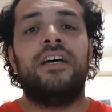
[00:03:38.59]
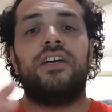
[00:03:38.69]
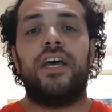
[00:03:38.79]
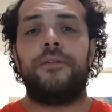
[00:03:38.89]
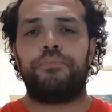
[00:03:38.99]

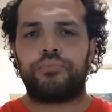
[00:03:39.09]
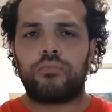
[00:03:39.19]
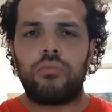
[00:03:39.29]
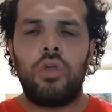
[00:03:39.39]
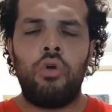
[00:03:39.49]
And
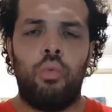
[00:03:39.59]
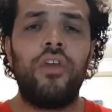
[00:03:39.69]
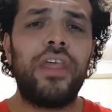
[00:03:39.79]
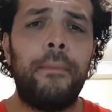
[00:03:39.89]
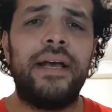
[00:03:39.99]

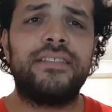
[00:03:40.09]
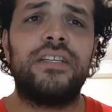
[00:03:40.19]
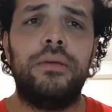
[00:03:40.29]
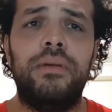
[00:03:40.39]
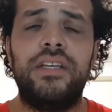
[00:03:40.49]
what that
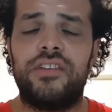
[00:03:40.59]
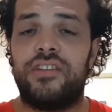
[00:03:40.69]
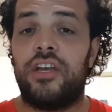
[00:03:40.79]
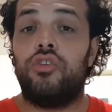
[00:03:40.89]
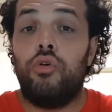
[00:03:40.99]
basically means is
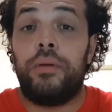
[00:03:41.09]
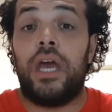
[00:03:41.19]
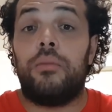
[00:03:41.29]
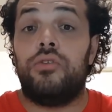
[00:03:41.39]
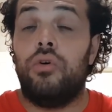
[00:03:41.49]
that you'll be
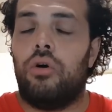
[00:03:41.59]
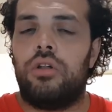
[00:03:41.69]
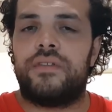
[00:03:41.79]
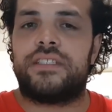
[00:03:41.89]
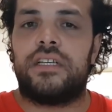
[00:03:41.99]
able, you'll
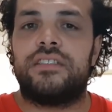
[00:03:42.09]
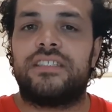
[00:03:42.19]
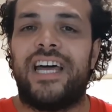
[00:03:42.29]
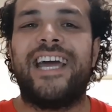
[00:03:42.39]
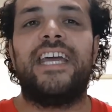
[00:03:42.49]
all of a sudden
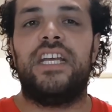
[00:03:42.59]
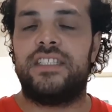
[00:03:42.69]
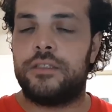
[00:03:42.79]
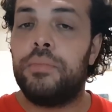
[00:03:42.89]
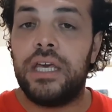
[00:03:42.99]
start getting
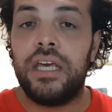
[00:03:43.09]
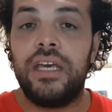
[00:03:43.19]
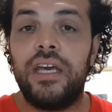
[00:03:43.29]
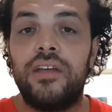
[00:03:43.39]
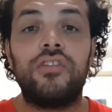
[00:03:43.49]
speaking
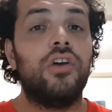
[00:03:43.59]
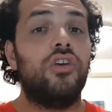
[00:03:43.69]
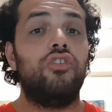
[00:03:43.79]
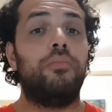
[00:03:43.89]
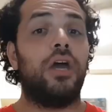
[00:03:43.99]
gigs.
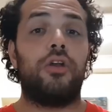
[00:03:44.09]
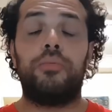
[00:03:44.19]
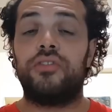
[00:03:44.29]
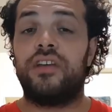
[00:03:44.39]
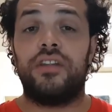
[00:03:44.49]
You'll be able to
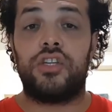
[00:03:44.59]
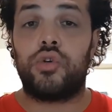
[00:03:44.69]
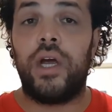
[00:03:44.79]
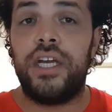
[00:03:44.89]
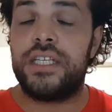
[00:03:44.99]
put together
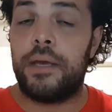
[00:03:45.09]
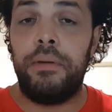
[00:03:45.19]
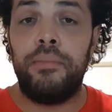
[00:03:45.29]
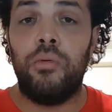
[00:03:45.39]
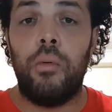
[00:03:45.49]
trainings that
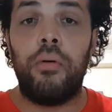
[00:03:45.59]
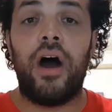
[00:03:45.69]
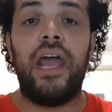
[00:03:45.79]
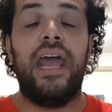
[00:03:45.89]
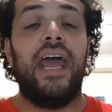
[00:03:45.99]
people will
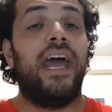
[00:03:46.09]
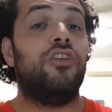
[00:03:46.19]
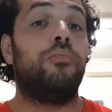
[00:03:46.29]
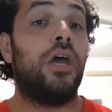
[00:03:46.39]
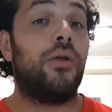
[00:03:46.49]
buy
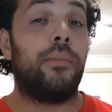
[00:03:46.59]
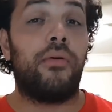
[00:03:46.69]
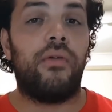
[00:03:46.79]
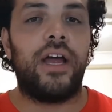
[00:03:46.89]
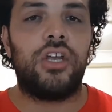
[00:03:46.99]
and you'll be able to
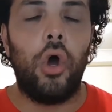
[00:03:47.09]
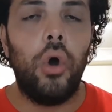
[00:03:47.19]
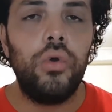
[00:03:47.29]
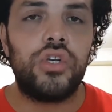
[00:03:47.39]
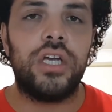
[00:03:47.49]
provide
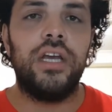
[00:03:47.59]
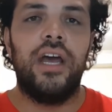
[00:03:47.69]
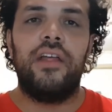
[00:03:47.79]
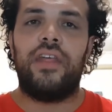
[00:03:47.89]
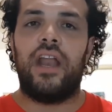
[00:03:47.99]
coaching
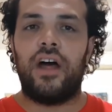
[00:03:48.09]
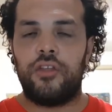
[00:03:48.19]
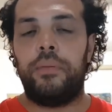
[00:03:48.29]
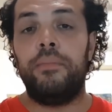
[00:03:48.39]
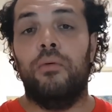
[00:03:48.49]
that
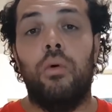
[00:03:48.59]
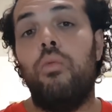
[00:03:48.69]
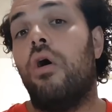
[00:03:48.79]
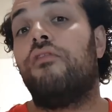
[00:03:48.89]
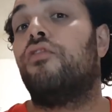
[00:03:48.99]
other people will
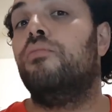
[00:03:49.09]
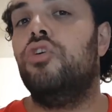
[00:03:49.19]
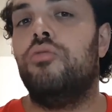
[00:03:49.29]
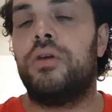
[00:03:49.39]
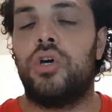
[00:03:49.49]
want from
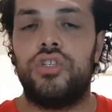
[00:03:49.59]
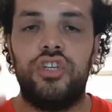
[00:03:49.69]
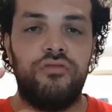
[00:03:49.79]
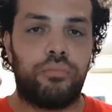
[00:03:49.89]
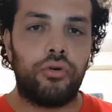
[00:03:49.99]
you because
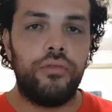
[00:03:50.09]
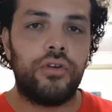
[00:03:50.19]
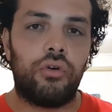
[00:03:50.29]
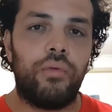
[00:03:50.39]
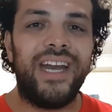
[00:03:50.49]
you've
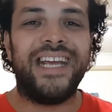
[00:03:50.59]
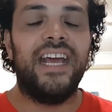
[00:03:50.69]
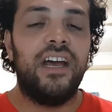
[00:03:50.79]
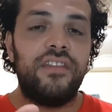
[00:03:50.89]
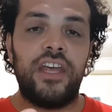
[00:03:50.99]
proven
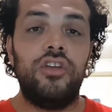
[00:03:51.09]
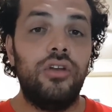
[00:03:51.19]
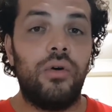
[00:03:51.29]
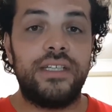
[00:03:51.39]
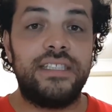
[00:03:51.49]
already that you
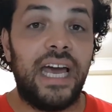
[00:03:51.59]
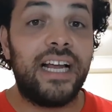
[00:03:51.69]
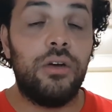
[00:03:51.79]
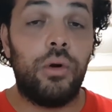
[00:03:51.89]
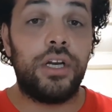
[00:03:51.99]
know
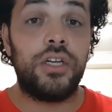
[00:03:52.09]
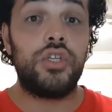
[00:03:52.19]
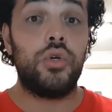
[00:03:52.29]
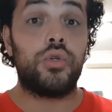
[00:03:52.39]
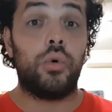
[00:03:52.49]
exactly what it
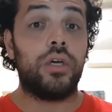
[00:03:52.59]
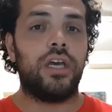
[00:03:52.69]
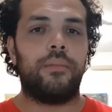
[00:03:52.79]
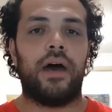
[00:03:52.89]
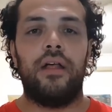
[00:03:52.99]
is you're
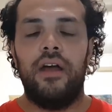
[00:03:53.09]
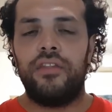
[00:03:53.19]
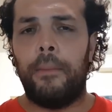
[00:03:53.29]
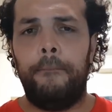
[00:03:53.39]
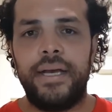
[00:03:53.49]
talking about.
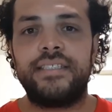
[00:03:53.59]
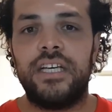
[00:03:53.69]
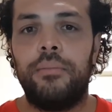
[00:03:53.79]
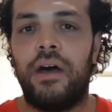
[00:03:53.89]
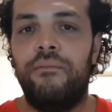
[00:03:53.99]
The best
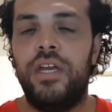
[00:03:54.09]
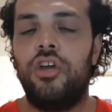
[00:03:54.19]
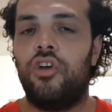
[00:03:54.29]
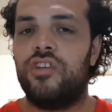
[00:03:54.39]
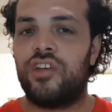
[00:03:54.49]
thing about
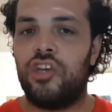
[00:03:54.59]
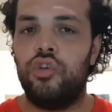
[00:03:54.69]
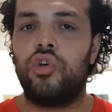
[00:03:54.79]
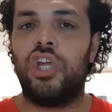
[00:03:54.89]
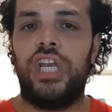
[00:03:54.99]
video is that
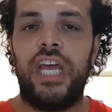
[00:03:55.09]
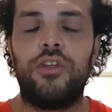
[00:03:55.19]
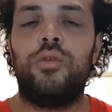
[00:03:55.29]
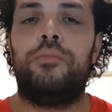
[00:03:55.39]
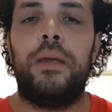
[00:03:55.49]
you
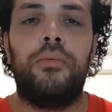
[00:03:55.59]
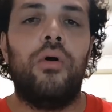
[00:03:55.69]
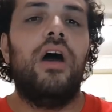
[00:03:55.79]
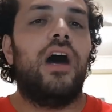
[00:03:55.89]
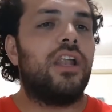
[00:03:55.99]
connect with
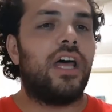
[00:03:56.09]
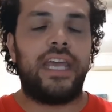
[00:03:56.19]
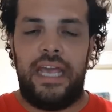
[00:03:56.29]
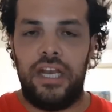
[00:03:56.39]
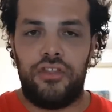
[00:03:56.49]
people
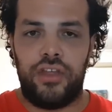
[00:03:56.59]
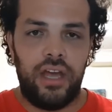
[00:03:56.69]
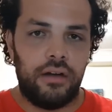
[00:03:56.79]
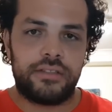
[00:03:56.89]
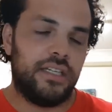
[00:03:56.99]
unlike
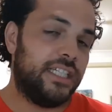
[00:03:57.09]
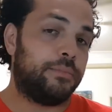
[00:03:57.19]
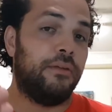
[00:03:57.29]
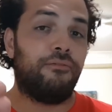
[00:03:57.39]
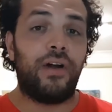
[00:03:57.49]
anything else. Let's
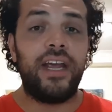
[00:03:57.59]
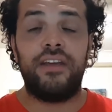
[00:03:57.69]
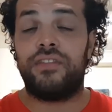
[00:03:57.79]
be frank.